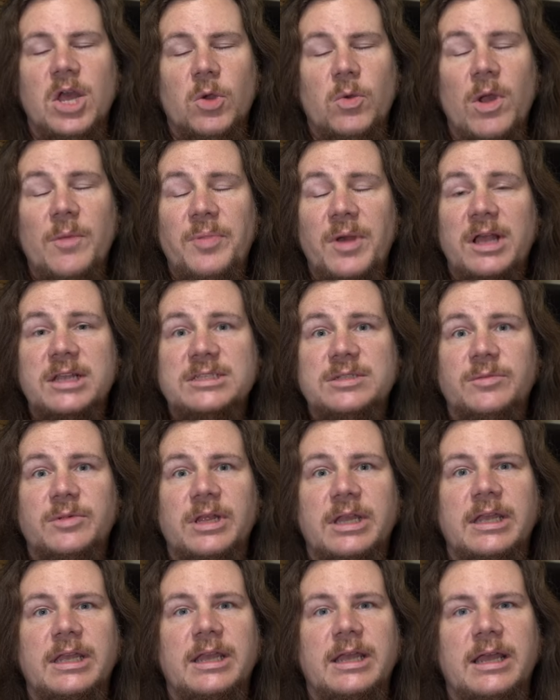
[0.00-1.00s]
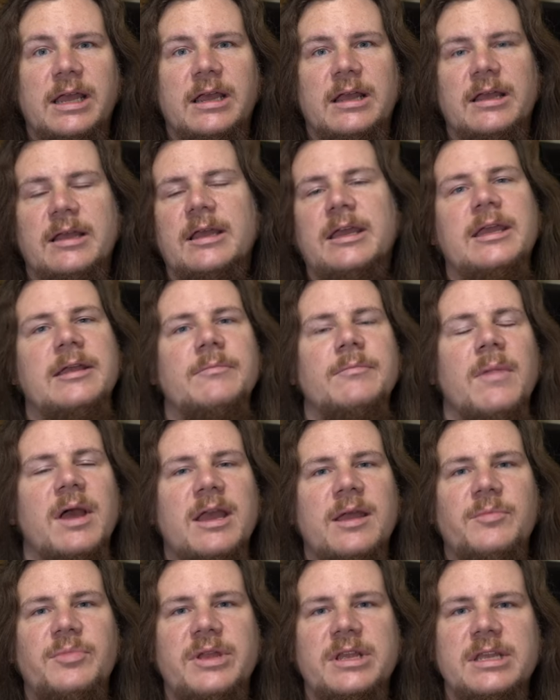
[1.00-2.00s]
quite possibly, in
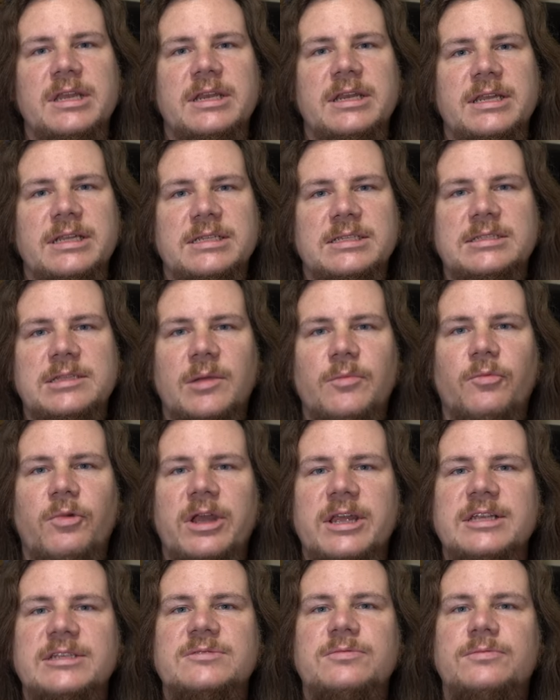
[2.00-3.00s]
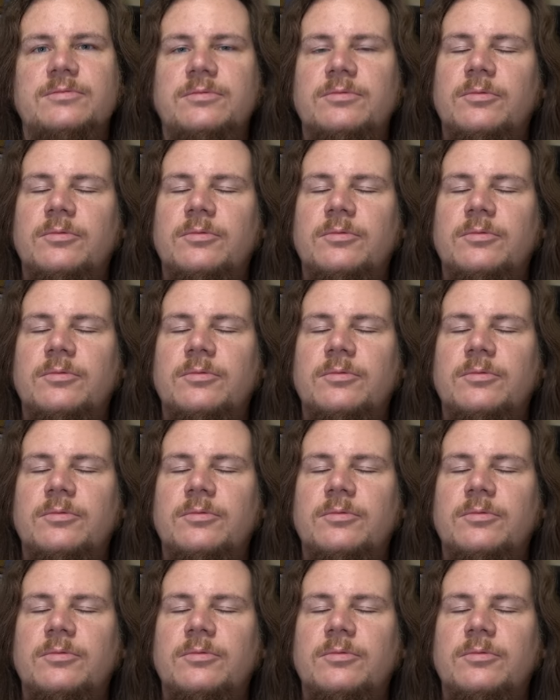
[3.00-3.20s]
my opinion, in some ways,